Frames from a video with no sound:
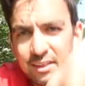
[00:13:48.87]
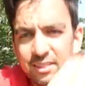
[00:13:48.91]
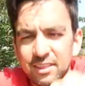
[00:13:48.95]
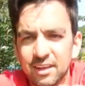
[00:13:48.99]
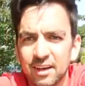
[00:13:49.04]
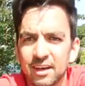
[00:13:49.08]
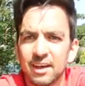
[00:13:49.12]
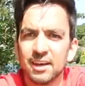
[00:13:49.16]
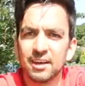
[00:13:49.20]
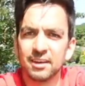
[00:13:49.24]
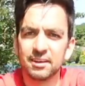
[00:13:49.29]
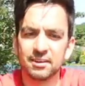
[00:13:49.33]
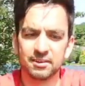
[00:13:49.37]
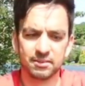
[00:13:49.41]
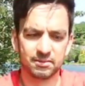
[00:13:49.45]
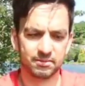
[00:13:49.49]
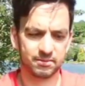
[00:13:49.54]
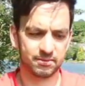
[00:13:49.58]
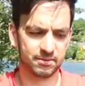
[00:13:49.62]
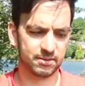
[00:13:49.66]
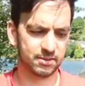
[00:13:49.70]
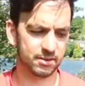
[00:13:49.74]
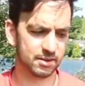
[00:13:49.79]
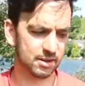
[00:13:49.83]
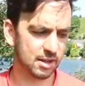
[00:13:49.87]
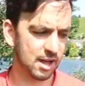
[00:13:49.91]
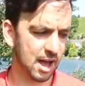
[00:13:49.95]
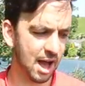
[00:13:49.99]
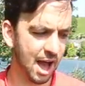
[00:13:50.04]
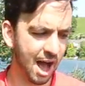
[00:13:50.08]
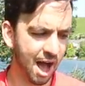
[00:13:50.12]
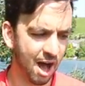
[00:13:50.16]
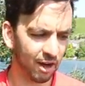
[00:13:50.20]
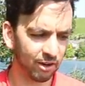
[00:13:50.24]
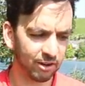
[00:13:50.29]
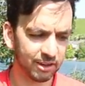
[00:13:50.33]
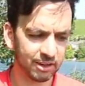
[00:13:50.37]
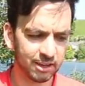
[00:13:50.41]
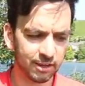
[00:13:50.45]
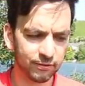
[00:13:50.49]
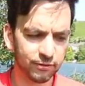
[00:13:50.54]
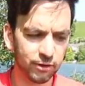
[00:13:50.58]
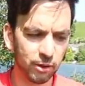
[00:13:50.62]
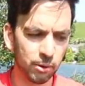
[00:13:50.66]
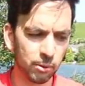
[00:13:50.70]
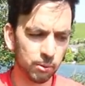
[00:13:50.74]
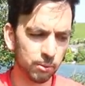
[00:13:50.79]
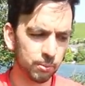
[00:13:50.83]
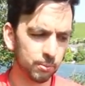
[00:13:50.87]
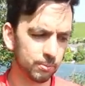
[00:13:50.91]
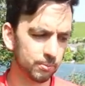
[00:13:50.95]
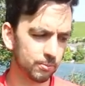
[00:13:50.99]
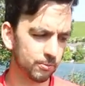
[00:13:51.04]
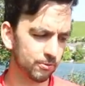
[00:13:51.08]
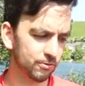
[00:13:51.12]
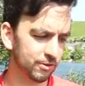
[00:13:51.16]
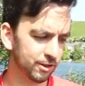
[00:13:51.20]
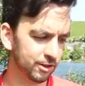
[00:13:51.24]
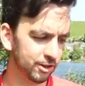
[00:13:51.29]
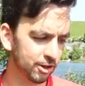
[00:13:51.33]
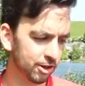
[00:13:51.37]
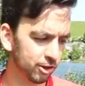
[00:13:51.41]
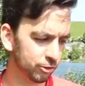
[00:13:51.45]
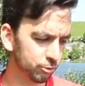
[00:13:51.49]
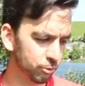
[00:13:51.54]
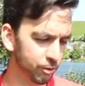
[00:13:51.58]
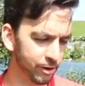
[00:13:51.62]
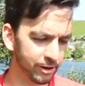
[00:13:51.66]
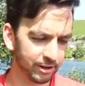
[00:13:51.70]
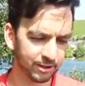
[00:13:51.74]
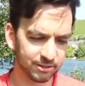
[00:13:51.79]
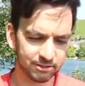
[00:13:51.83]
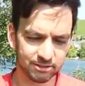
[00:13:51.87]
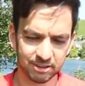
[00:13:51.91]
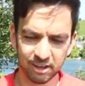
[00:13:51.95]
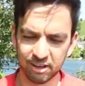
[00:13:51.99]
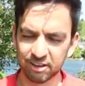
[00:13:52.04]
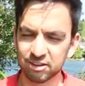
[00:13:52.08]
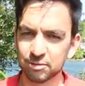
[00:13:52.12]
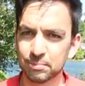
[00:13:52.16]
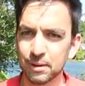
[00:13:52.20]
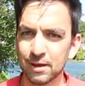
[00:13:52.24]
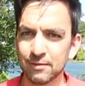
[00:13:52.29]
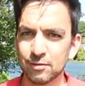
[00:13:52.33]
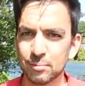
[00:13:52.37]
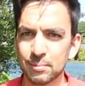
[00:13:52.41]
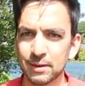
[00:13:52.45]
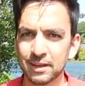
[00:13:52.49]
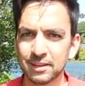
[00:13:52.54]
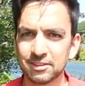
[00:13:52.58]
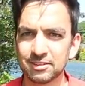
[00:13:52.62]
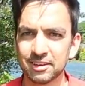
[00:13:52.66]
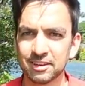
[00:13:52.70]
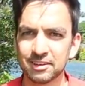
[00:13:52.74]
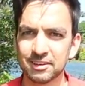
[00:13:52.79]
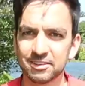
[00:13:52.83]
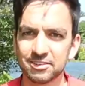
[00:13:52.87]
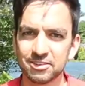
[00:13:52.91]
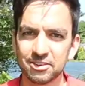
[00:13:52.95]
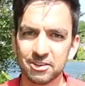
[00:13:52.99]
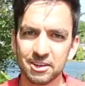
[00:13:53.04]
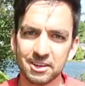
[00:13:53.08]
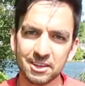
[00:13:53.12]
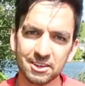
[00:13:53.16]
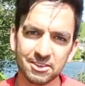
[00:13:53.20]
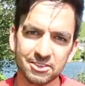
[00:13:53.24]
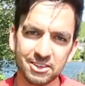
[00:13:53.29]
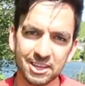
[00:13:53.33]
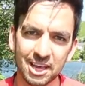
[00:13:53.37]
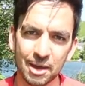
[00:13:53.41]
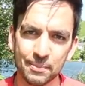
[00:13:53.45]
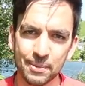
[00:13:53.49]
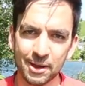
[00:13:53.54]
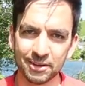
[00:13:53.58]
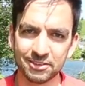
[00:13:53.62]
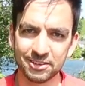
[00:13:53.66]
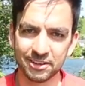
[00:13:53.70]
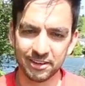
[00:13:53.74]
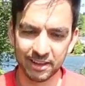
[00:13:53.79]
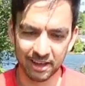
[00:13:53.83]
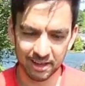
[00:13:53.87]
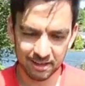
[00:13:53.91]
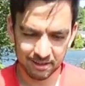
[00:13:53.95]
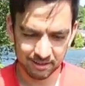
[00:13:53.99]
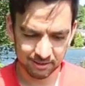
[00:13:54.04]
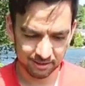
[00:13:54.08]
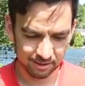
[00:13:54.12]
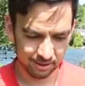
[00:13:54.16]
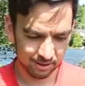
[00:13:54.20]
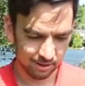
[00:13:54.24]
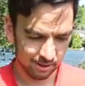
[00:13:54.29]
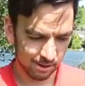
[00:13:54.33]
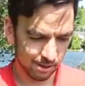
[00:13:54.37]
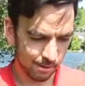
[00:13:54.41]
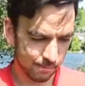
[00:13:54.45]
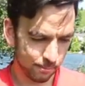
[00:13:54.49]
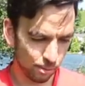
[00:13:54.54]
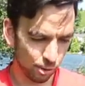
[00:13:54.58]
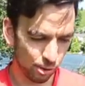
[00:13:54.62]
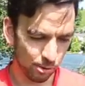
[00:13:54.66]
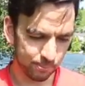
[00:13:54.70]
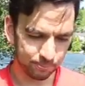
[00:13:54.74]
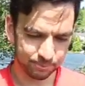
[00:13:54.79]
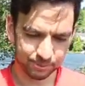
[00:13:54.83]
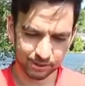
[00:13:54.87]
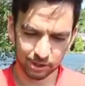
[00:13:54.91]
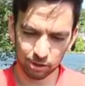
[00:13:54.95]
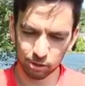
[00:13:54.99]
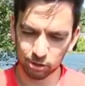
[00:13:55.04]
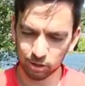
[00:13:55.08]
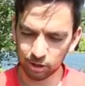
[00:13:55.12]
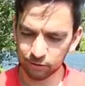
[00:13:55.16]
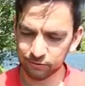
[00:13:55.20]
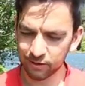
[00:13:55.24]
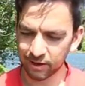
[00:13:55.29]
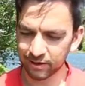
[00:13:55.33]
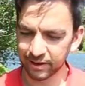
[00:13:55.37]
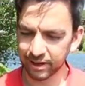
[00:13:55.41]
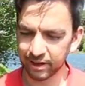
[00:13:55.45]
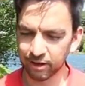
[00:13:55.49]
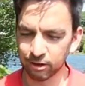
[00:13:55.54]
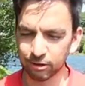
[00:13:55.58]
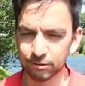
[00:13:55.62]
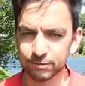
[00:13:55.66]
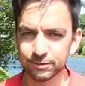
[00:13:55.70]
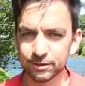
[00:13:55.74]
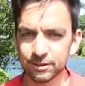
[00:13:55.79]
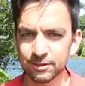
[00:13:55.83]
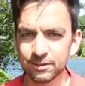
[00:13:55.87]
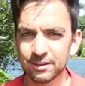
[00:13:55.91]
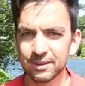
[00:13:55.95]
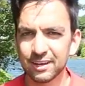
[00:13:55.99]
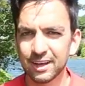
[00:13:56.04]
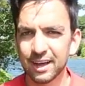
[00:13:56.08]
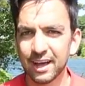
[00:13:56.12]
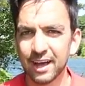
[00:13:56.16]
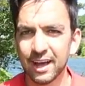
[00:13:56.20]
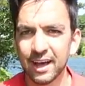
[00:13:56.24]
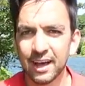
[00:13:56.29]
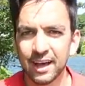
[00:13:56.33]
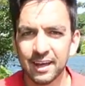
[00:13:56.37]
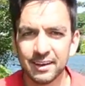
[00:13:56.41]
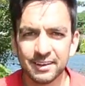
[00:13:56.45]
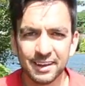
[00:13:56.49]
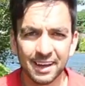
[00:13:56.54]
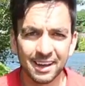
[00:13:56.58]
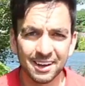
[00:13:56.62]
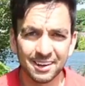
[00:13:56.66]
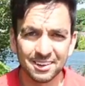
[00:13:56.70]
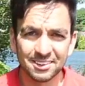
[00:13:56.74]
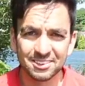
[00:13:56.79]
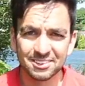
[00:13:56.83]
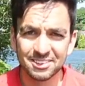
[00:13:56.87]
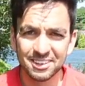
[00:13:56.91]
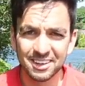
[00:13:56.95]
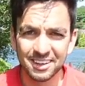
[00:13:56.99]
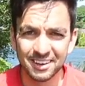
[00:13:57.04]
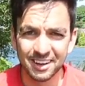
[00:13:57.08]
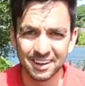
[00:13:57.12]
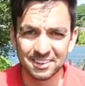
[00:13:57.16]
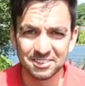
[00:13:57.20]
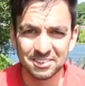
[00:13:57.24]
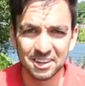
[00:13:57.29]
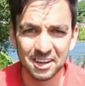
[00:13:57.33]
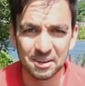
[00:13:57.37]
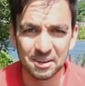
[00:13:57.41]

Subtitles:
then I'll link a few videos where it takes a bit of a beating so you can see it better there. But I hope you found that helpful, and I'll see you next